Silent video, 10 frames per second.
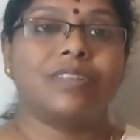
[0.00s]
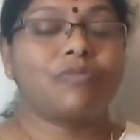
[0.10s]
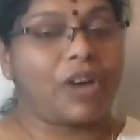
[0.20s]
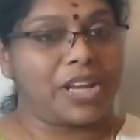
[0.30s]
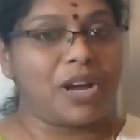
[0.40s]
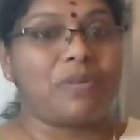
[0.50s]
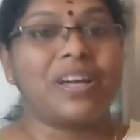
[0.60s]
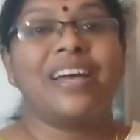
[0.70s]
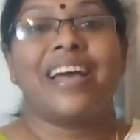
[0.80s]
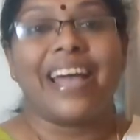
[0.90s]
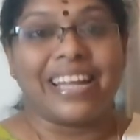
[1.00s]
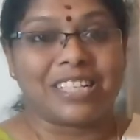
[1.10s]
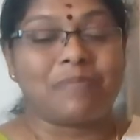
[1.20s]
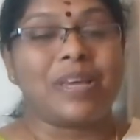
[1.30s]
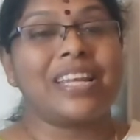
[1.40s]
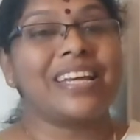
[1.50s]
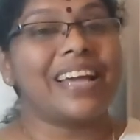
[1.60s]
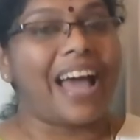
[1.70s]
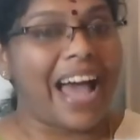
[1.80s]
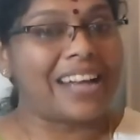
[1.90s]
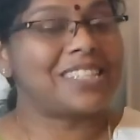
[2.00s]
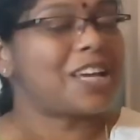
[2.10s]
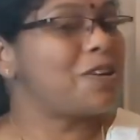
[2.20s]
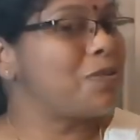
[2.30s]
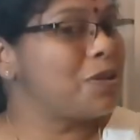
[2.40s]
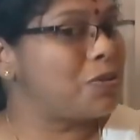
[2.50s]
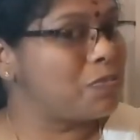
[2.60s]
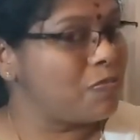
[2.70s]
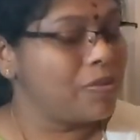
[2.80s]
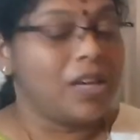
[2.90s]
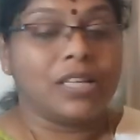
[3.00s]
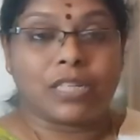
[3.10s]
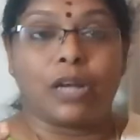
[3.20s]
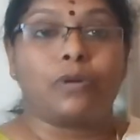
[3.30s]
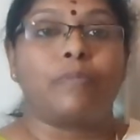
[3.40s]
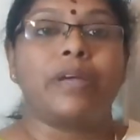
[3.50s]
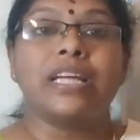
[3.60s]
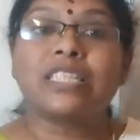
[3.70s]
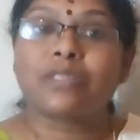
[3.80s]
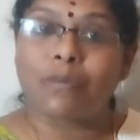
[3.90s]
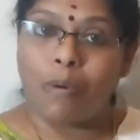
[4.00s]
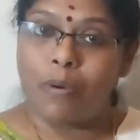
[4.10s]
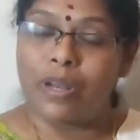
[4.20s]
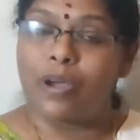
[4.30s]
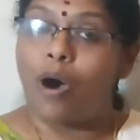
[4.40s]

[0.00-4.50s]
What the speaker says: Find out its meaning and send to me its audio,